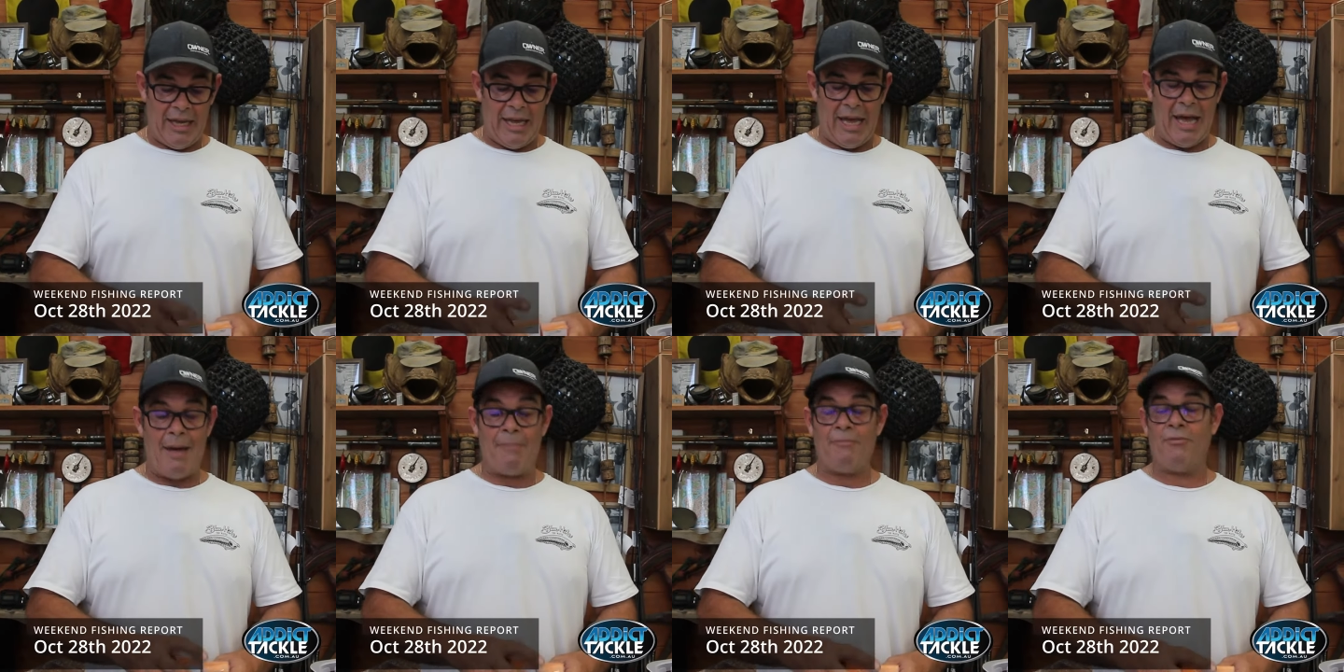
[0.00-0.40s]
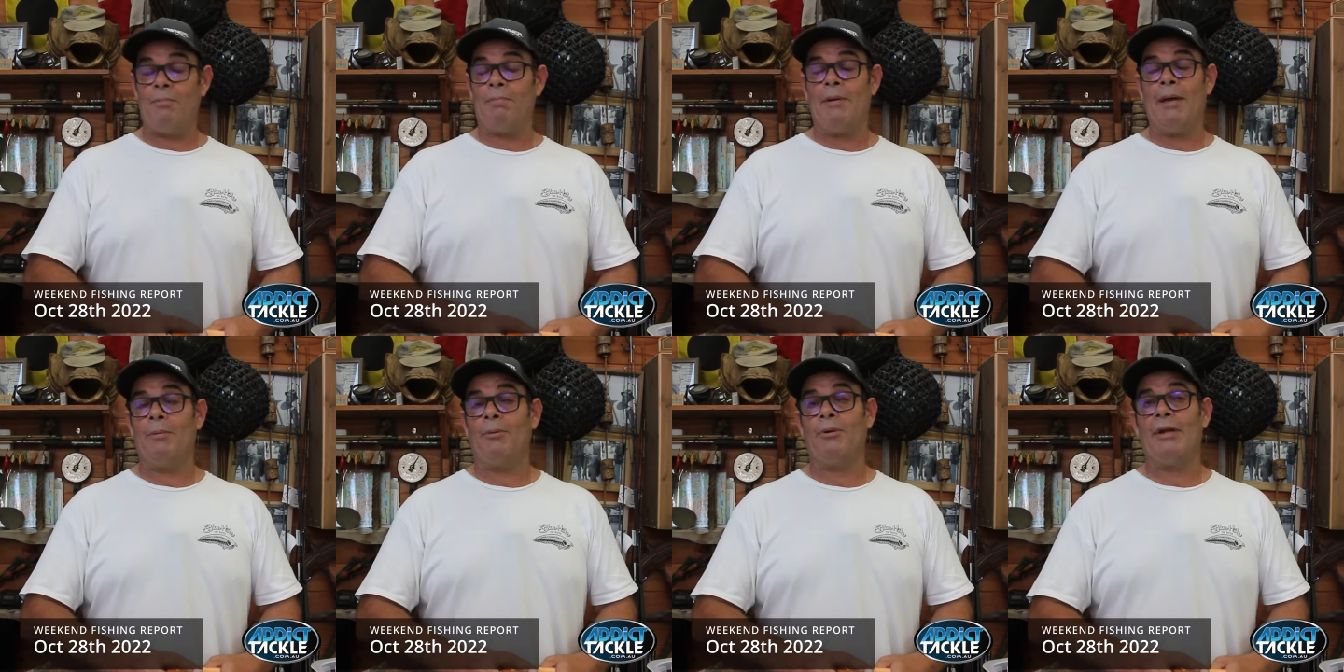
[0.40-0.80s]
um, for
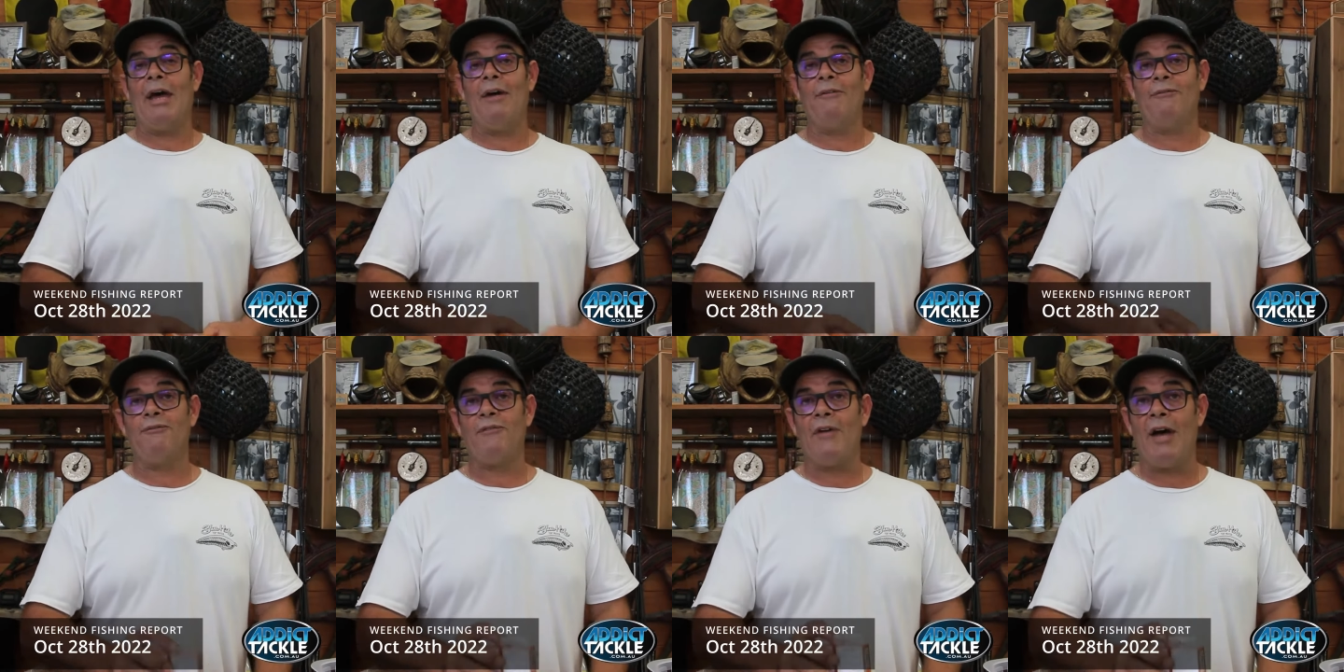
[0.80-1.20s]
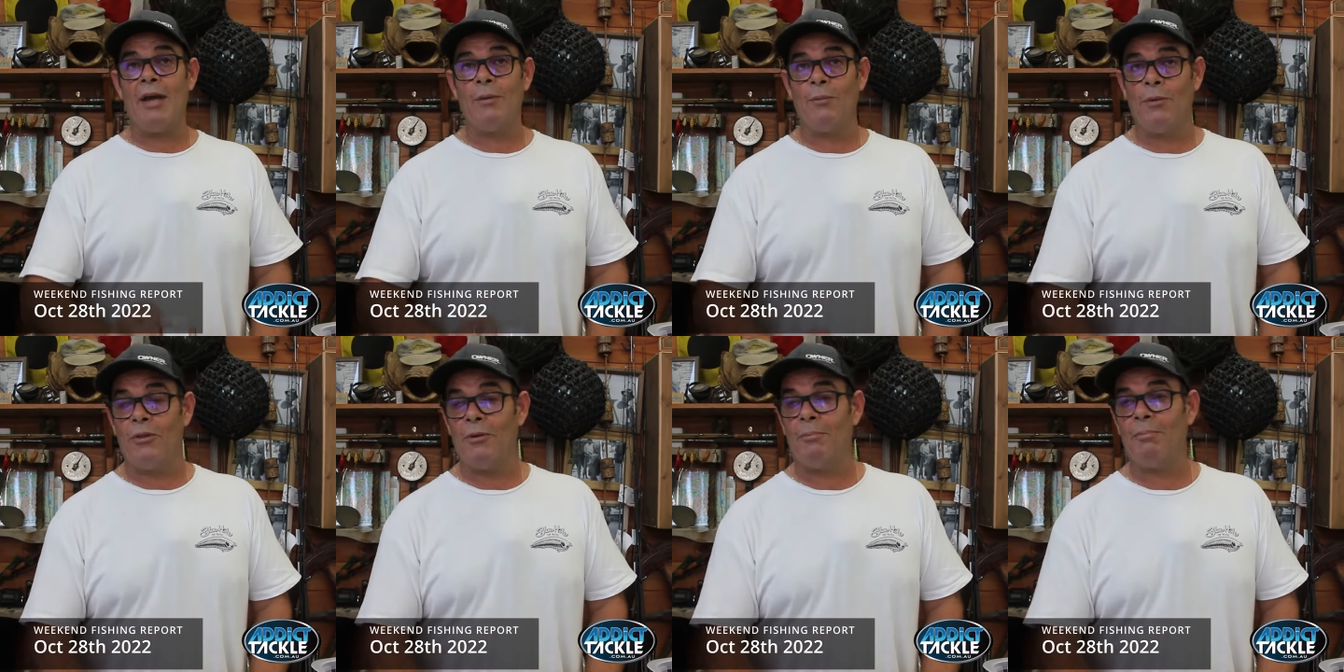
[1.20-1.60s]
people to have
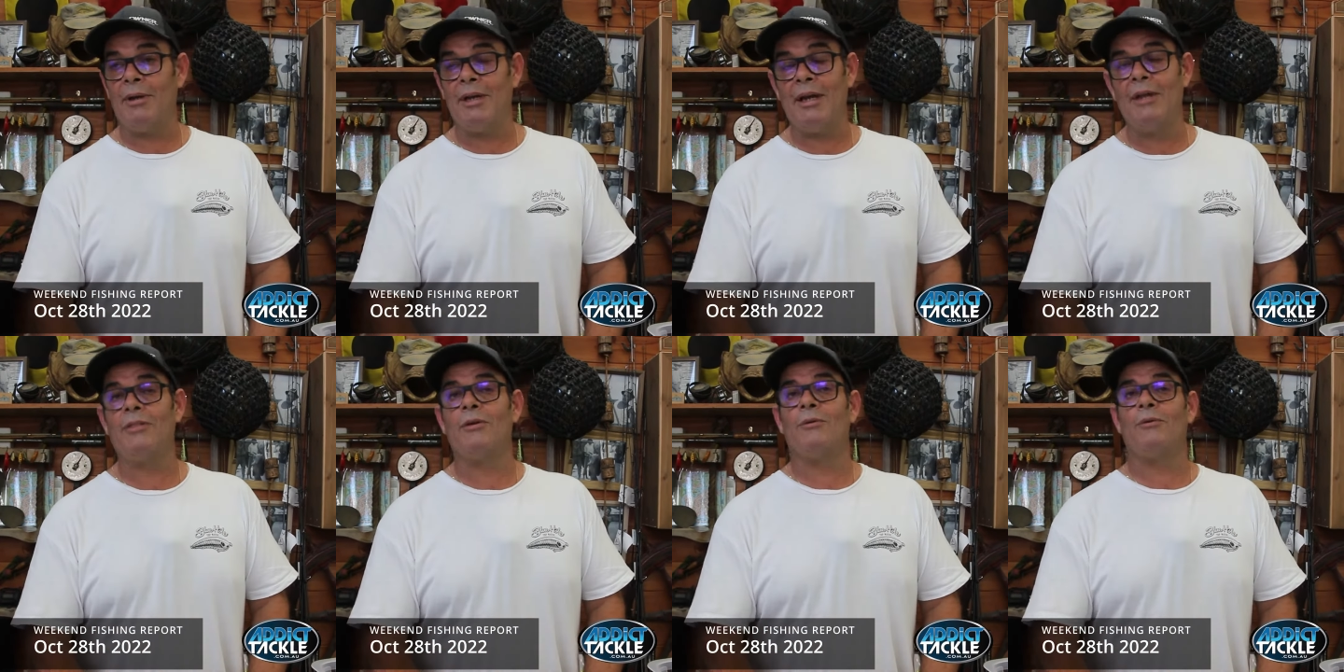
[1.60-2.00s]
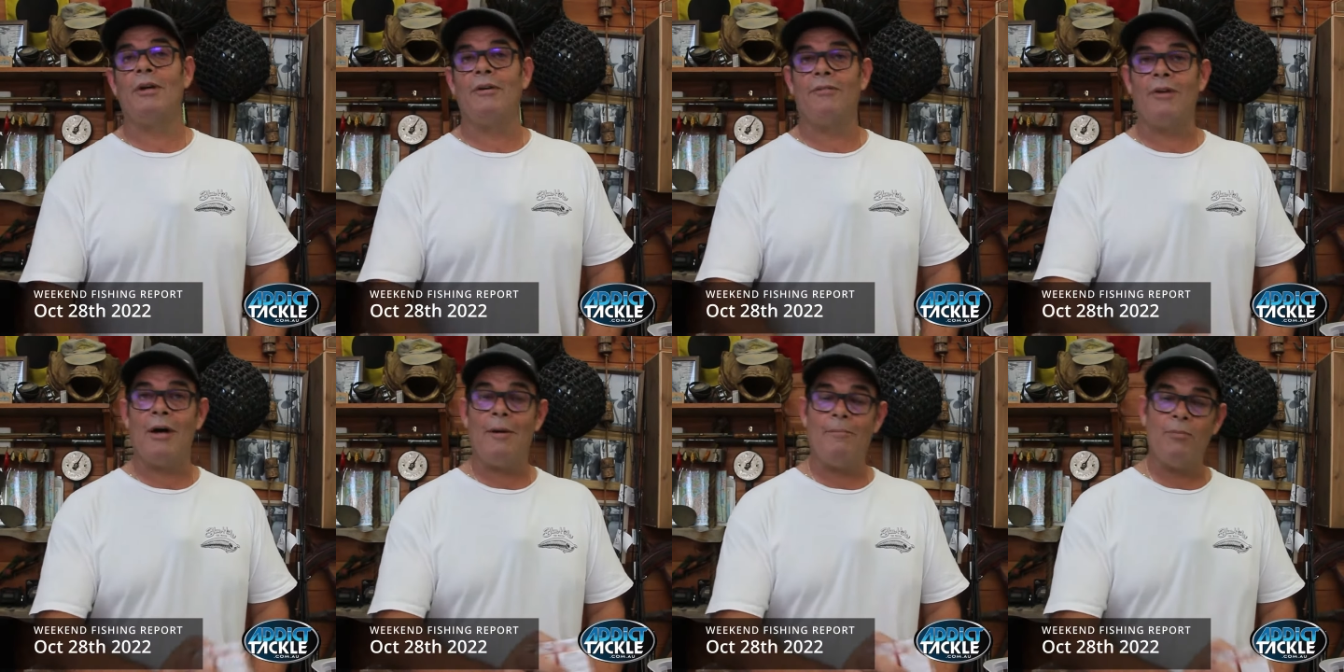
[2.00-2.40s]
fun, whether it be in the
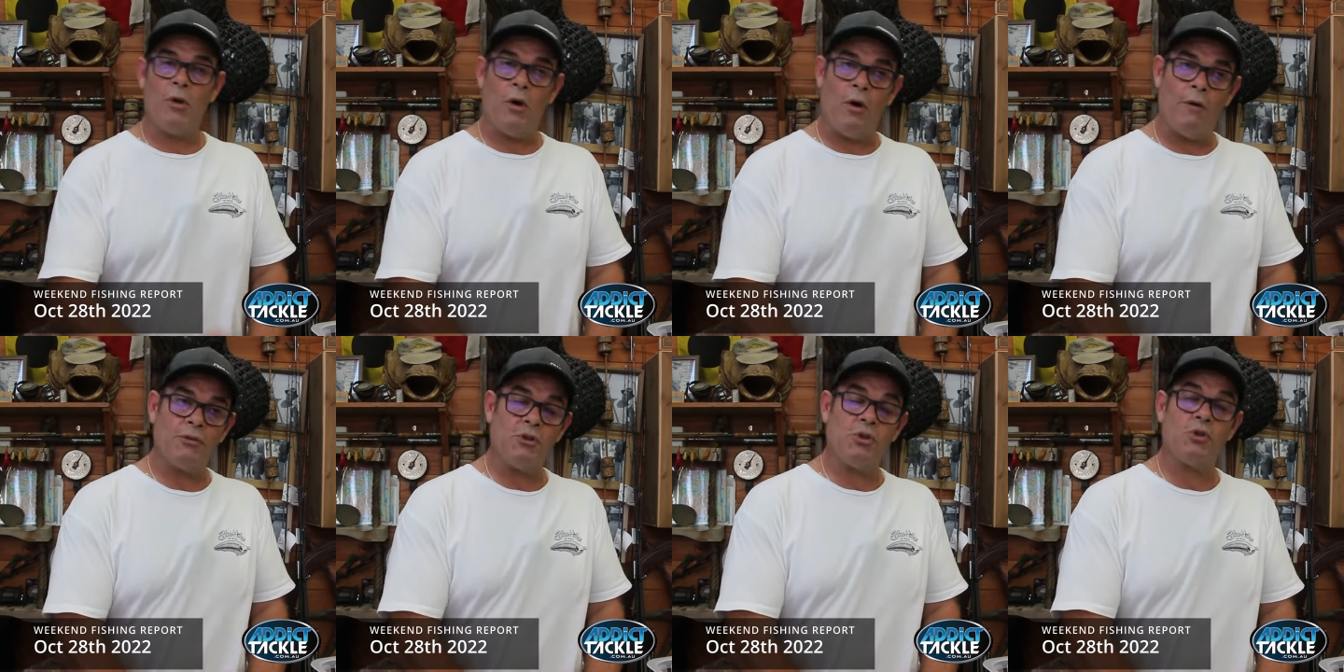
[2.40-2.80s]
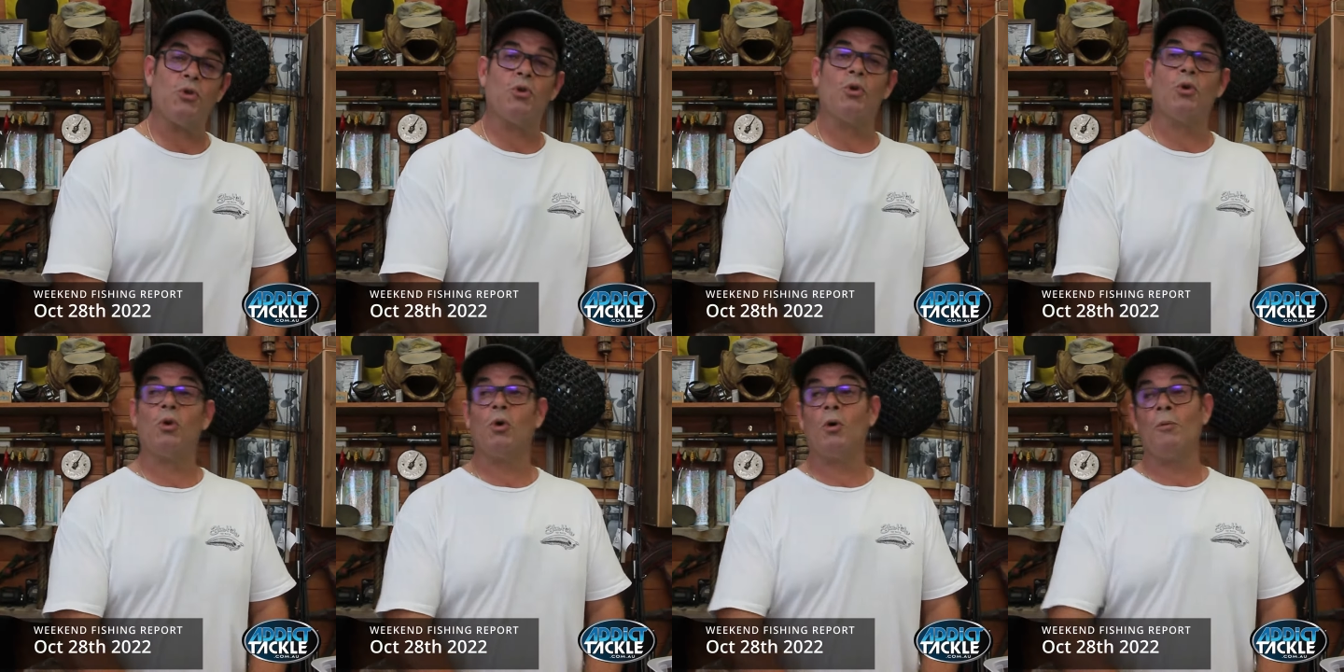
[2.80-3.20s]
river,
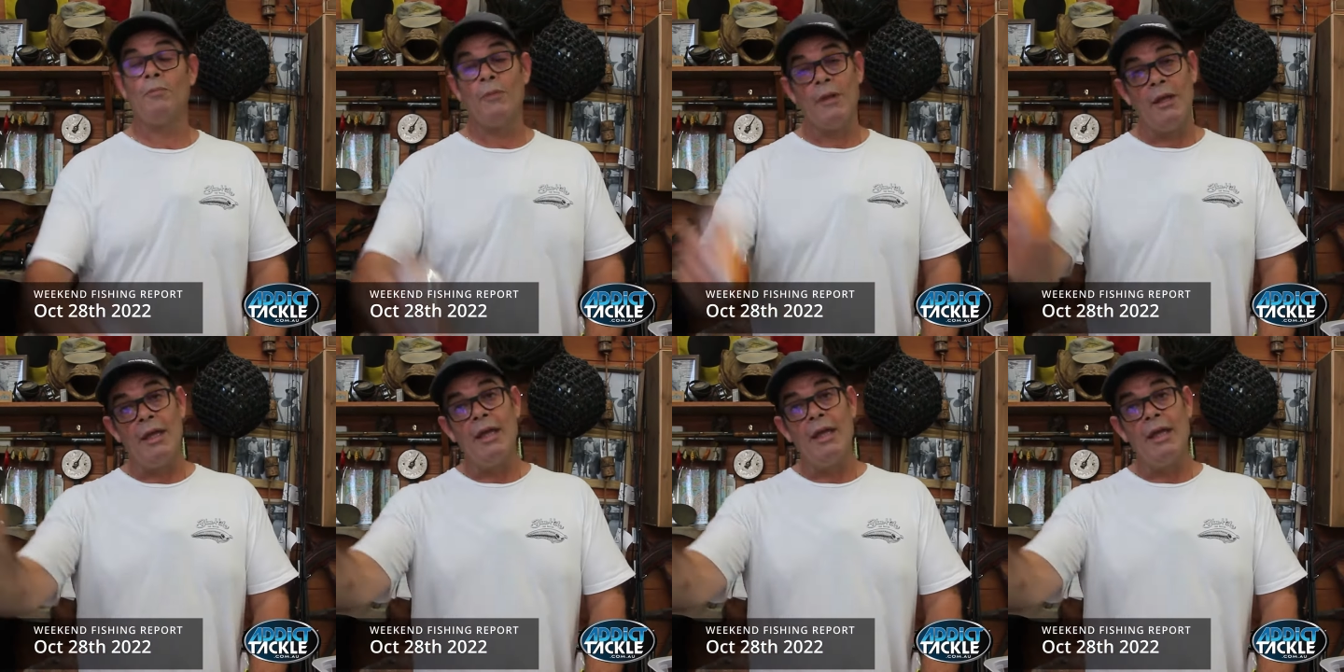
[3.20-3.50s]
offshore,